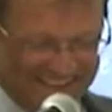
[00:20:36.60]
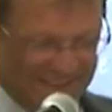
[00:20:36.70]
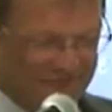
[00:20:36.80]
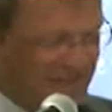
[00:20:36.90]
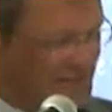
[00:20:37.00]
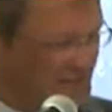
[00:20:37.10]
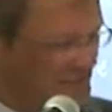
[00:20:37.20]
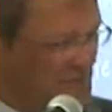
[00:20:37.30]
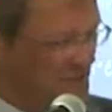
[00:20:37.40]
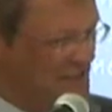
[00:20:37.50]
A very
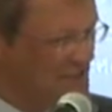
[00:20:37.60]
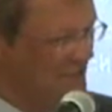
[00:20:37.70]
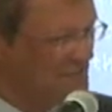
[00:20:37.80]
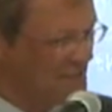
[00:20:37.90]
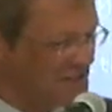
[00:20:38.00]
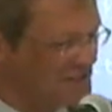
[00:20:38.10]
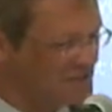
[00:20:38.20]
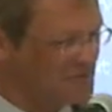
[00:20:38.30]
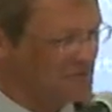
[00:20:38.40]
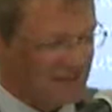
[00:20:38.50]
simple example is
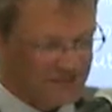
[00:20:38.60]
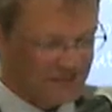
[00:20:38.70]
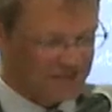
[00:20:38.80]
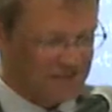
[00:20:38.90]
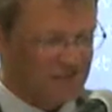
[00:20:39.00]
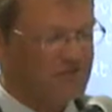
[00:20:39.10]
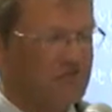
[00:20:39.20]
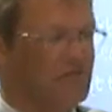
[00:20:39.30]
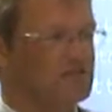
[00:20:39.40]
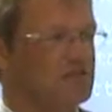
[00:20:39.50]
this one. This is just
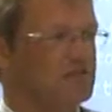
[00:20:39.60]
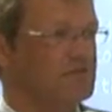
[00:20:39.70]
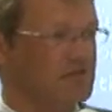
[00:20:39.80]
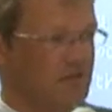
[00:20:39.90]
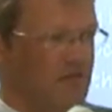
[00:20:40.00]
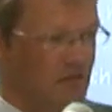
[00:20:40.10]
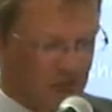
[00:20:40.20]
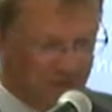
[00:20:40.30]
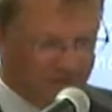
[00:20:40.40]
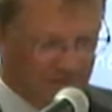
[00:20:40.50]
an exclusion
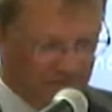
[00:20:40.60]
of